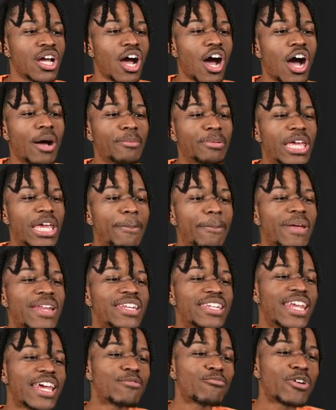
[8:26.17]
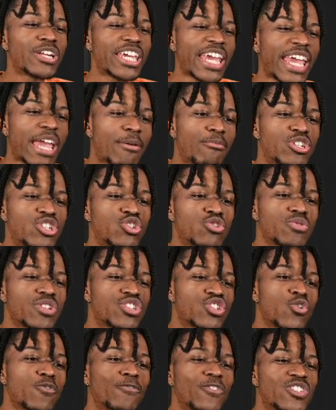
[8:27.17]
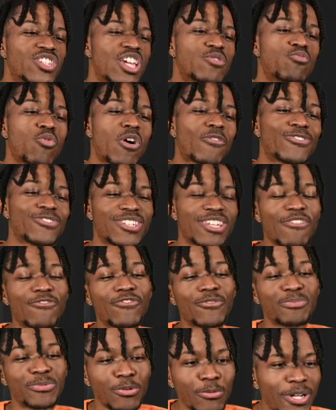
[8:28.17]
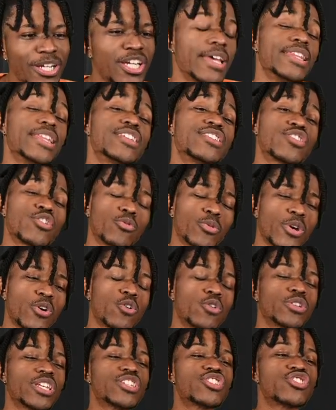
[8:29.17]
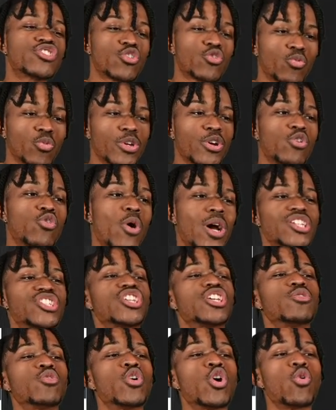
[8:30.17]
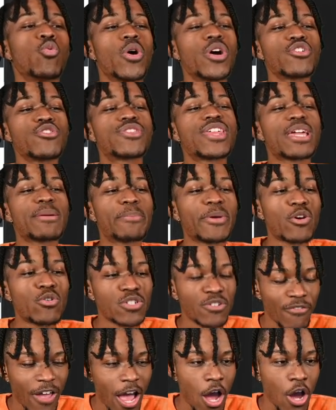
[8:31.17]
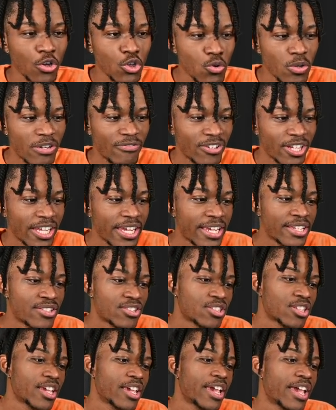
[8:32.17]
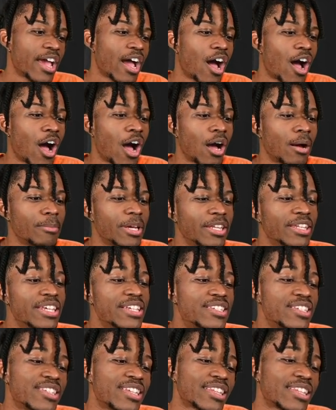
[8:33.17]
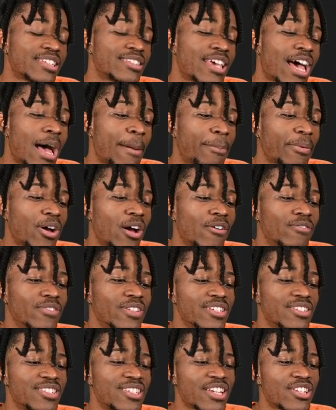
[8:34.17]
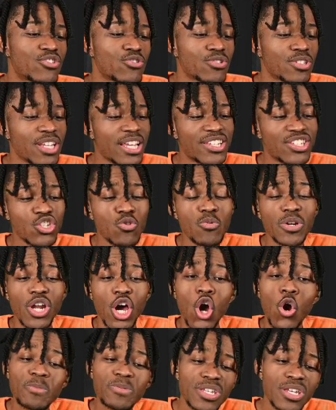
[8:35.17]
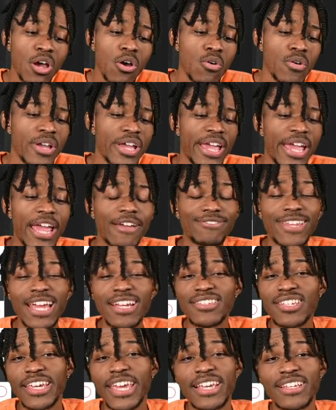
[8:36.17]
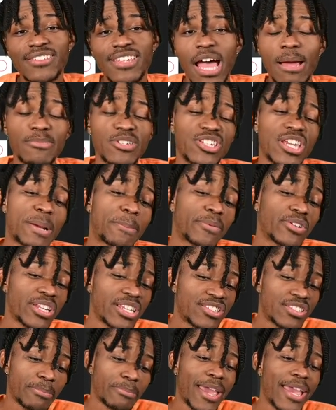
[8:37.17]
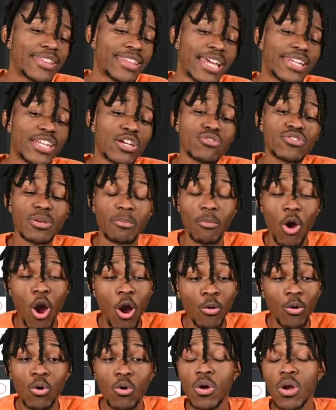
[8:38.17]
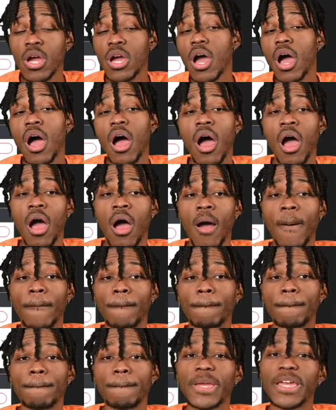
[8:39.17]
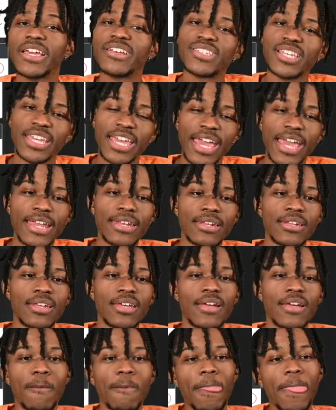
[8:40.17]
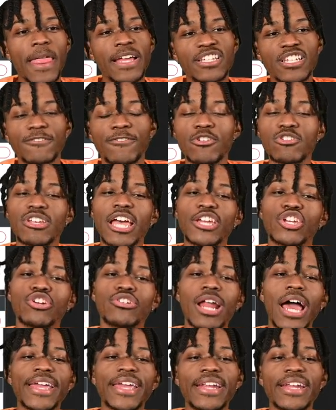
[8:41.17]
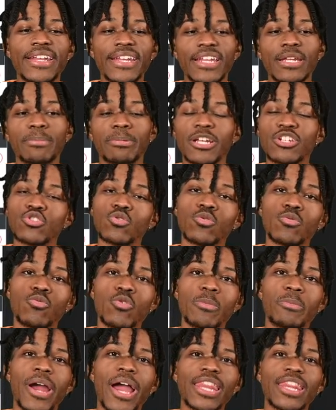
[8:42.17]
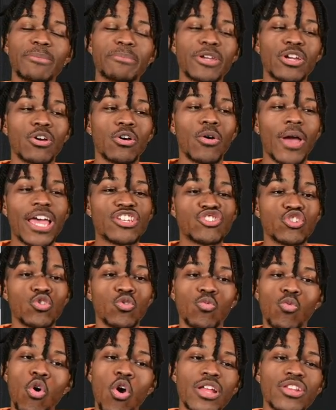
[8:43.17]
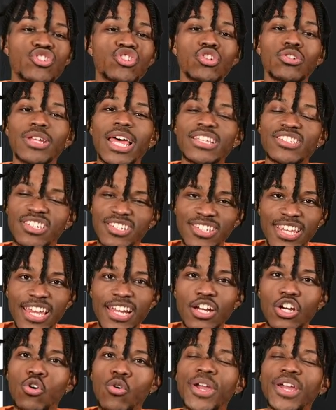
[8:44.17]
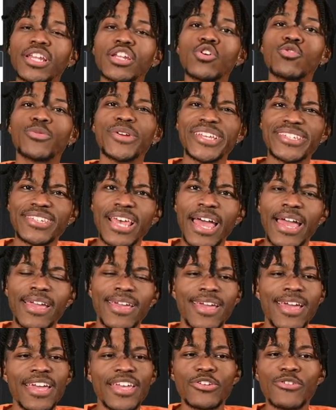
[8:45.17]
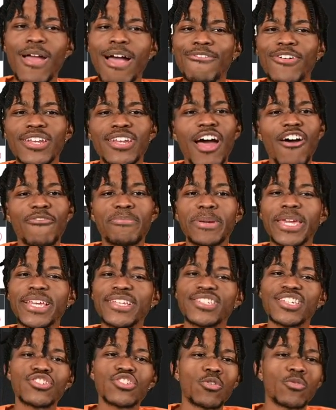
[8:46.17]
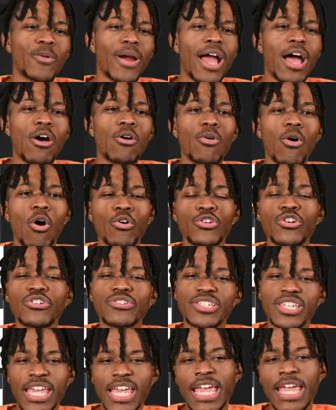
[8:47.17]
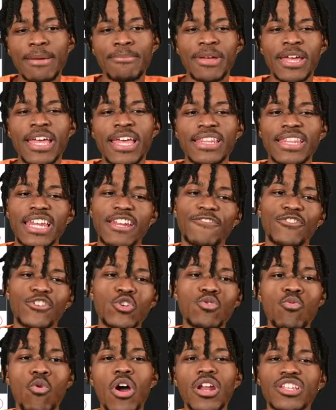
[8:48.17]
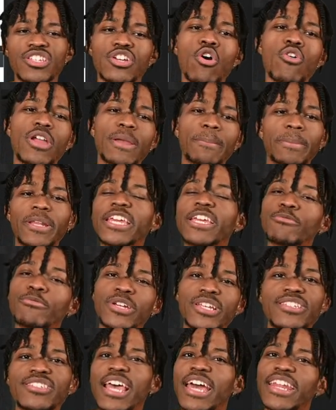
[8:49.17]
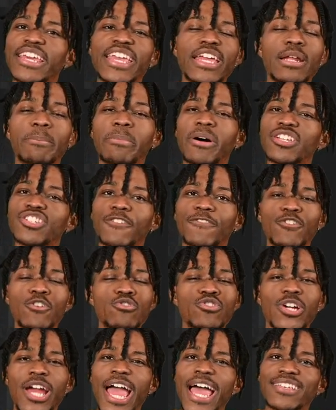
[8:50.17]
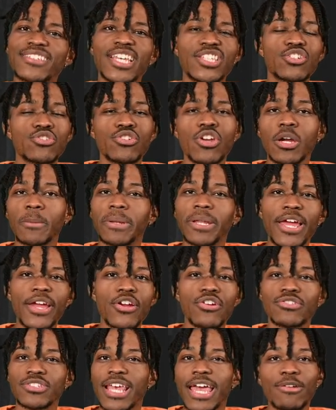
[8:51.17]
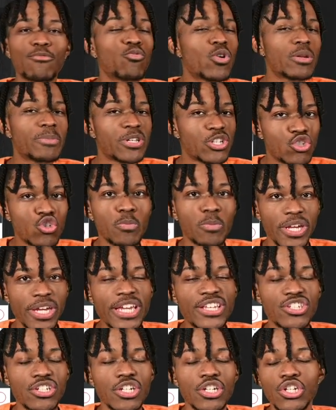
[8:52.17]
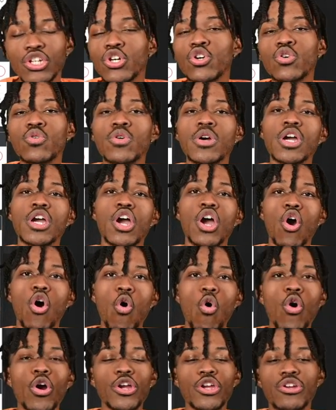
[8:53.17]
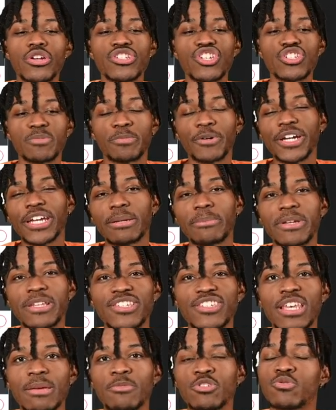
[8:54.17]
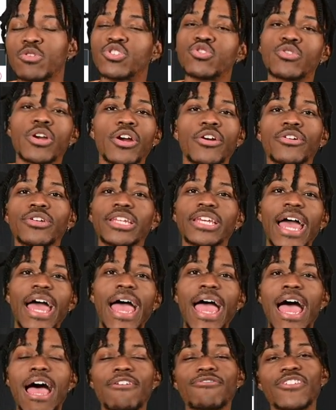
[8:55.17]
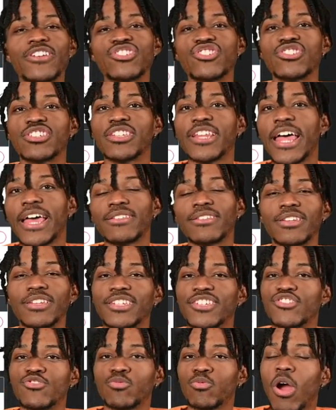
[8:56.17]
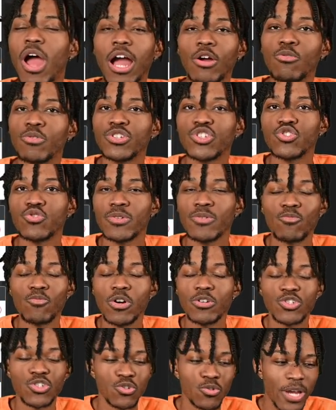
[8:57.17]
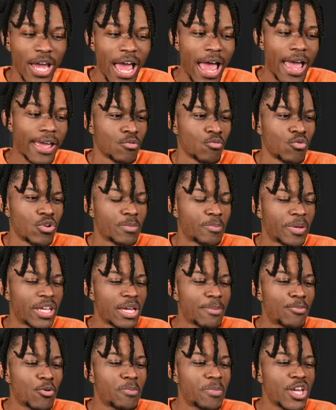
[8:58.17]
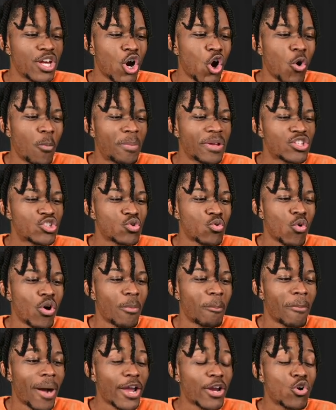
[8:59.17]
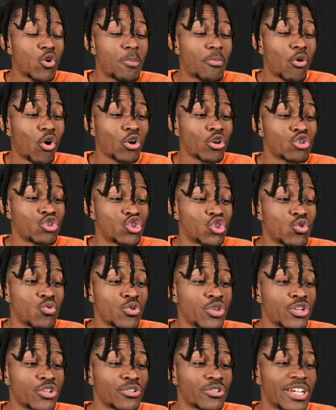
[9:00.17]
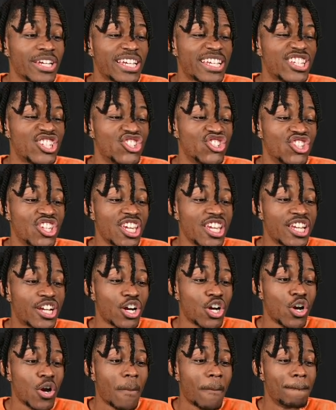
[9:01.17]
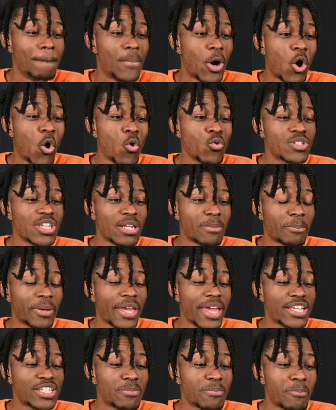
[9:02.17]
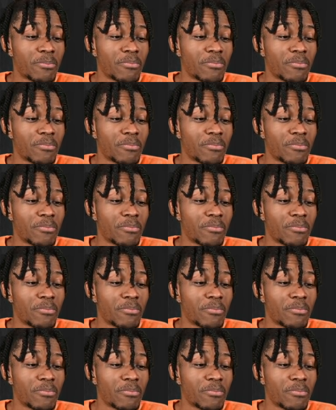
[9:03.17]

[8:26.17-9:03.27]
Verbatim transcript: Um, keeping Dinwiddie in when he's shooting two for 10, one for seven from three. This is the real, this is the real question. What do you think Beal's value even is? Um, at least he's at the top of the Sixers list. You would hope so. If that is the case, Tommy Sheppard needs to make that deal tomorrow. Um, because again, it just feels like you're not getting any place with Bradley Beal as your one. So let's just hit a quick little reset. You have enough pieces around on your team that if you wanted to go complete reset and get a bunch of future assets or young players, that would be super easy to do or you could just bring in Ben Simmons, what you currently have, and just let just rock what you what you got. Would people be open to a Michael Porter Jr., Zeke, Bones, and picks?